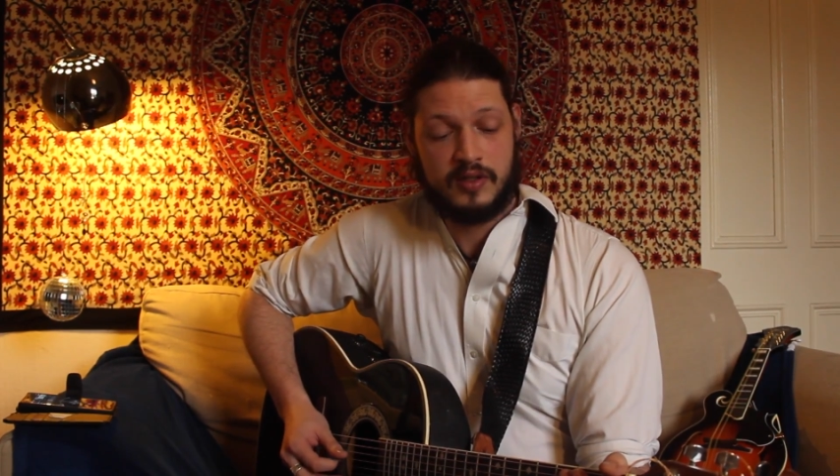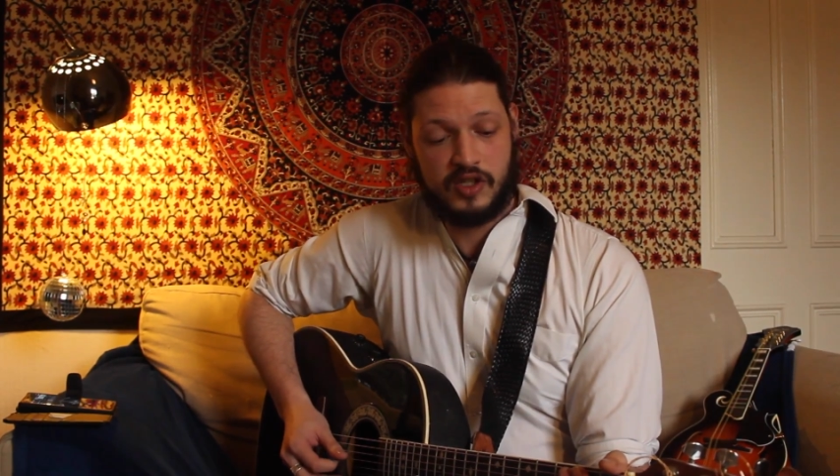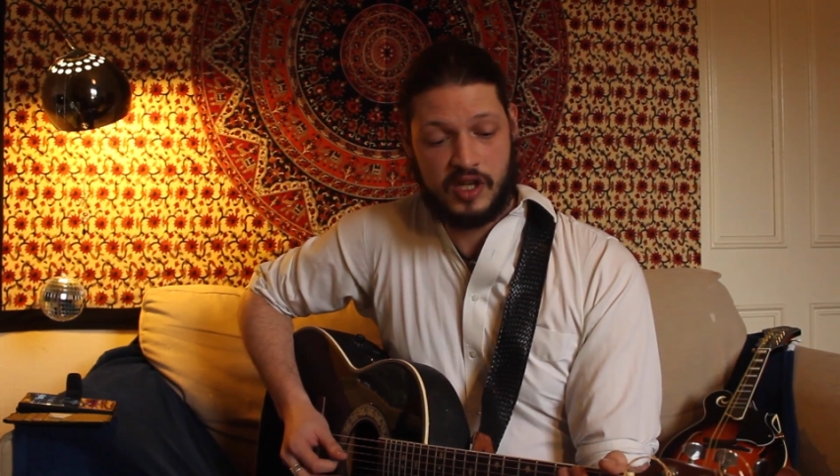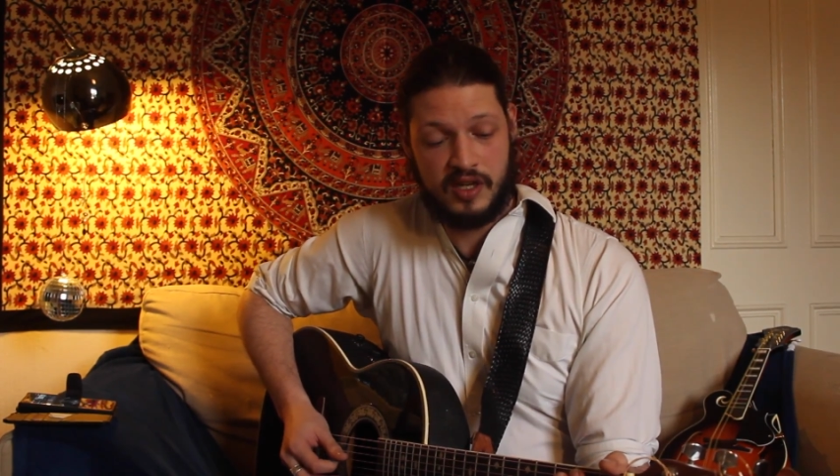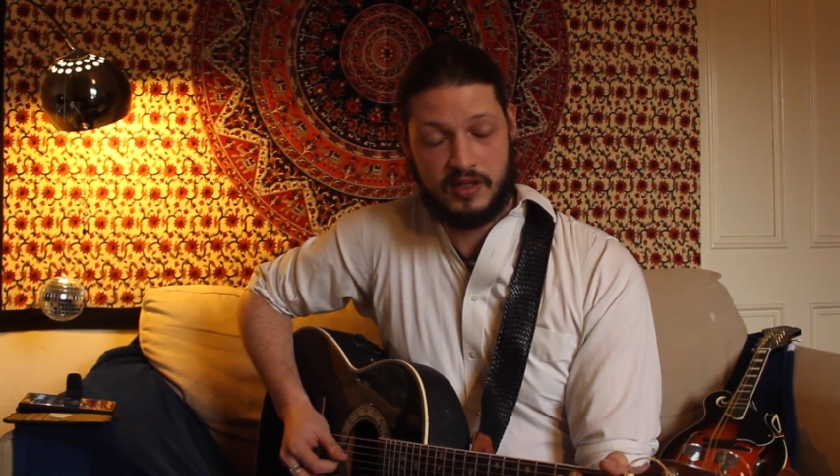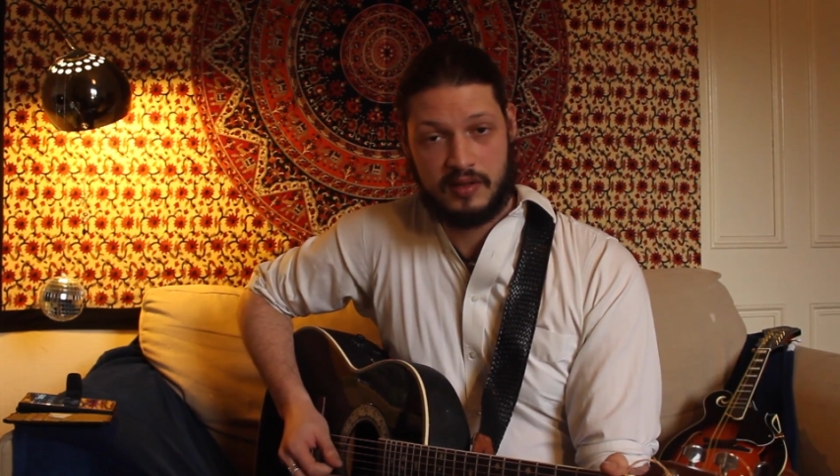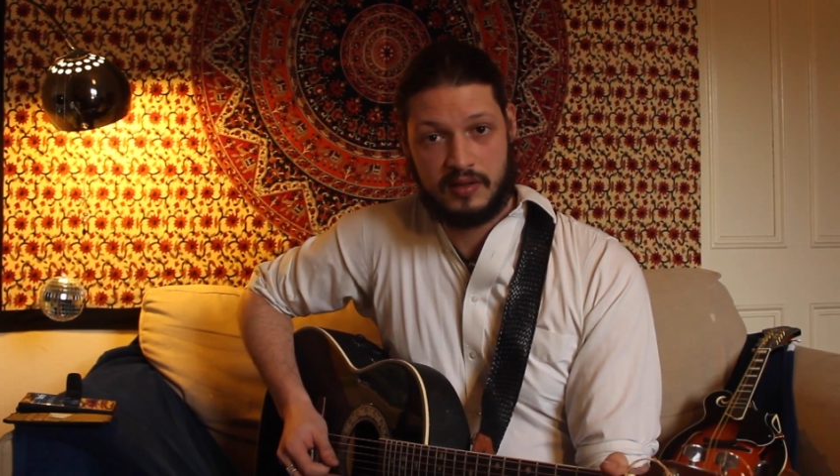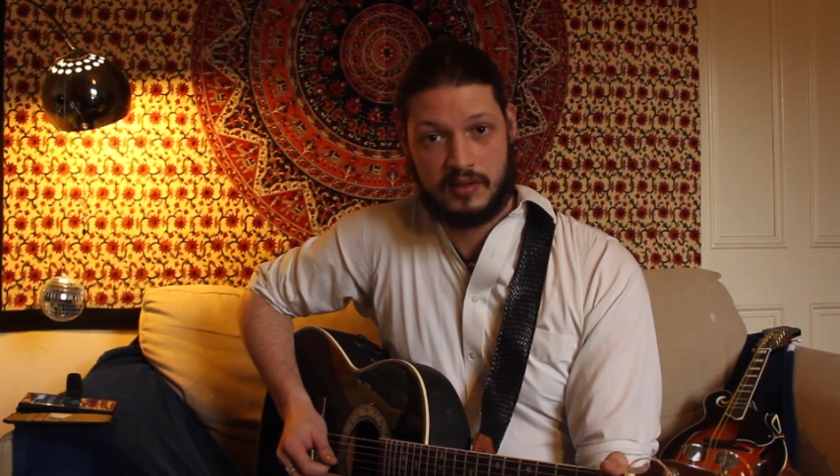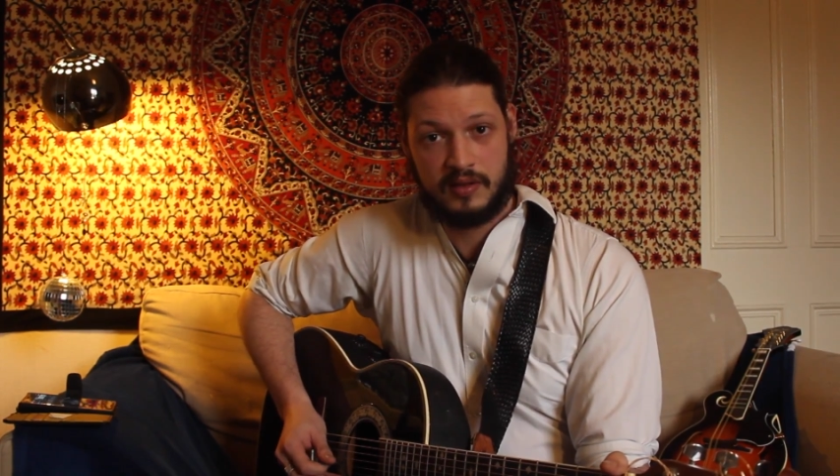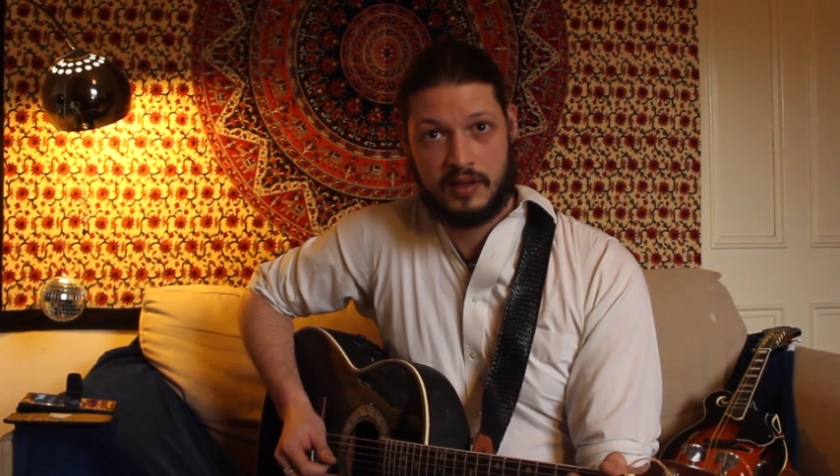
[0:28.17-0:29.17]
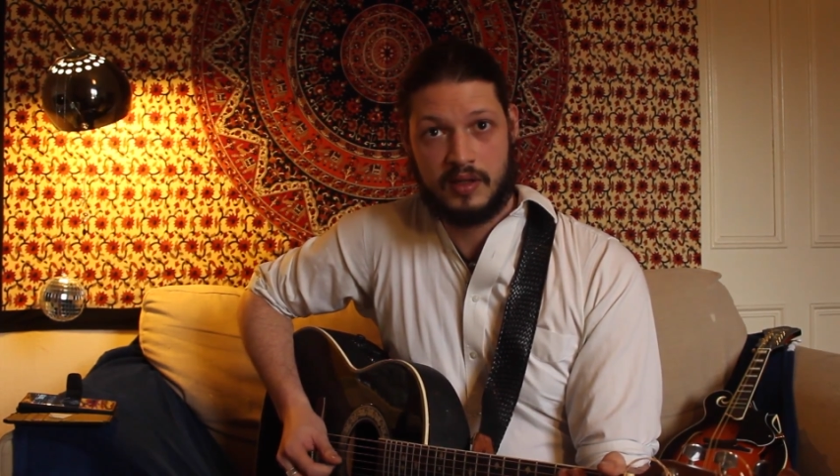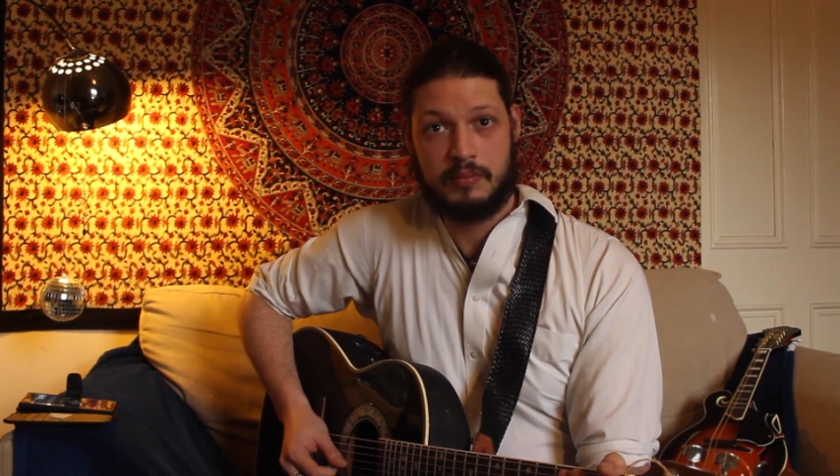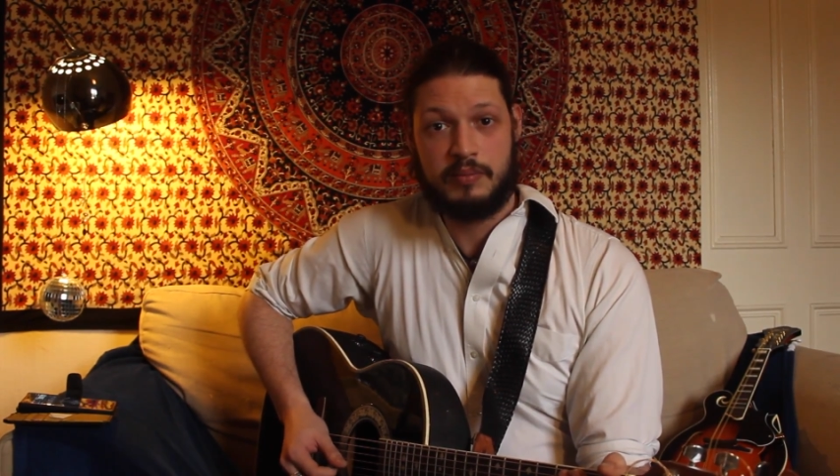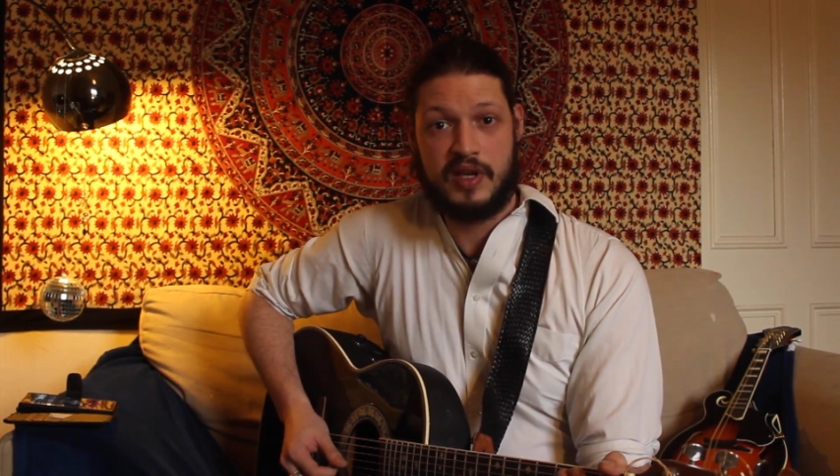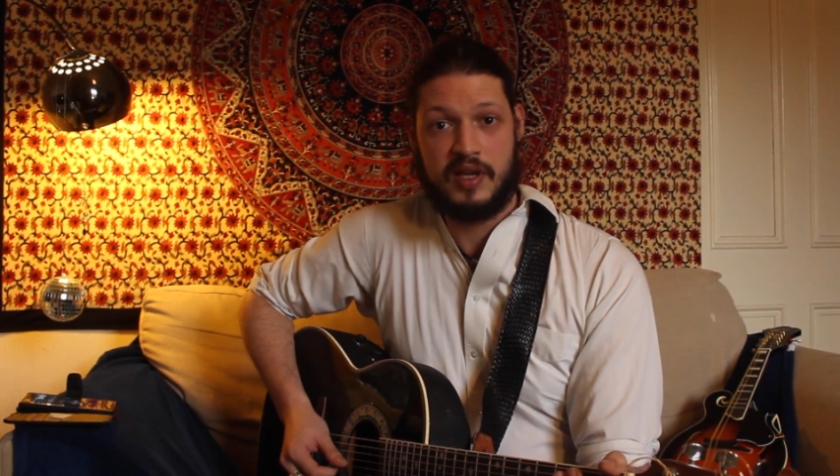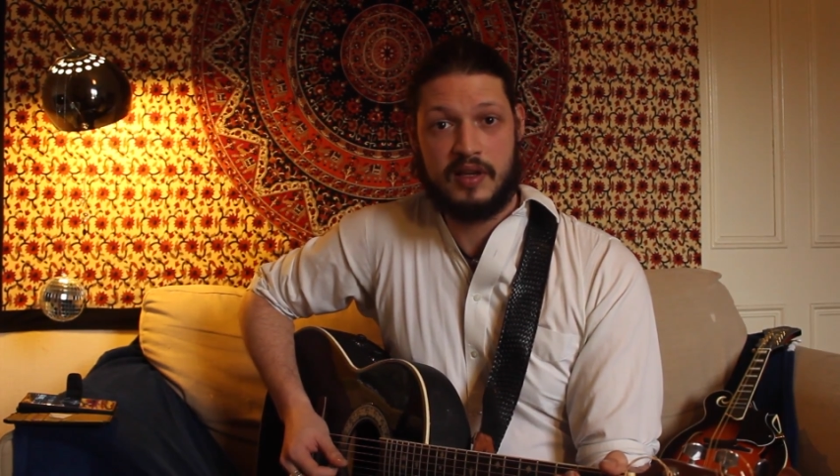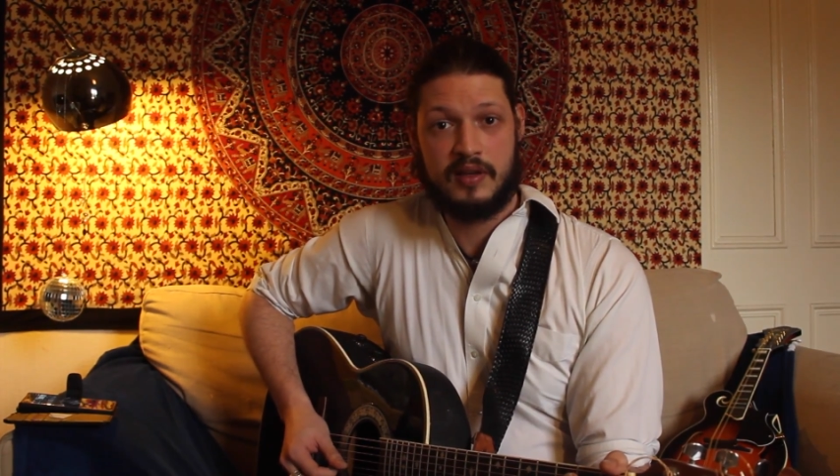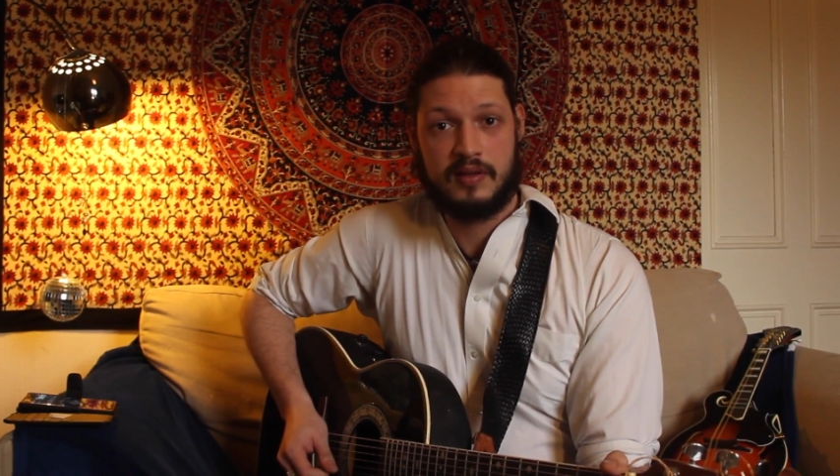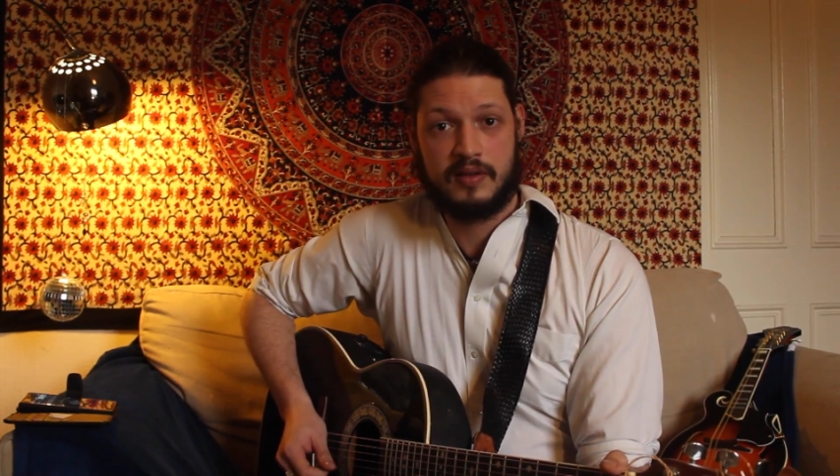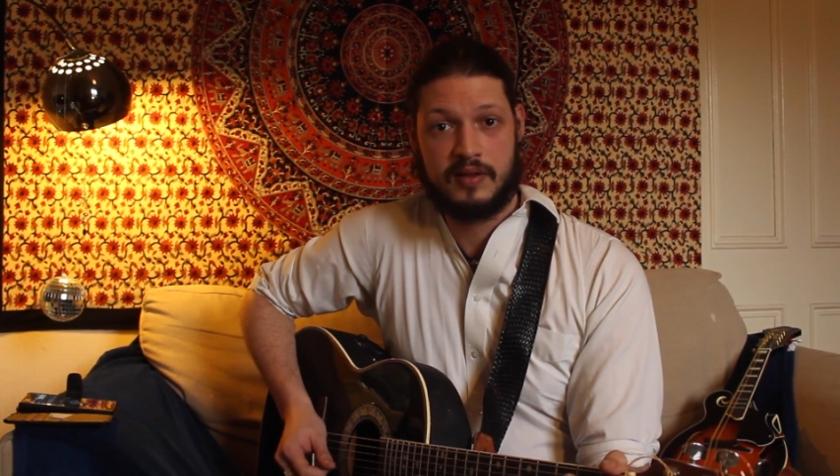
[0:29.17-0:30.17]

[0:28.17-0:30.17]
G, B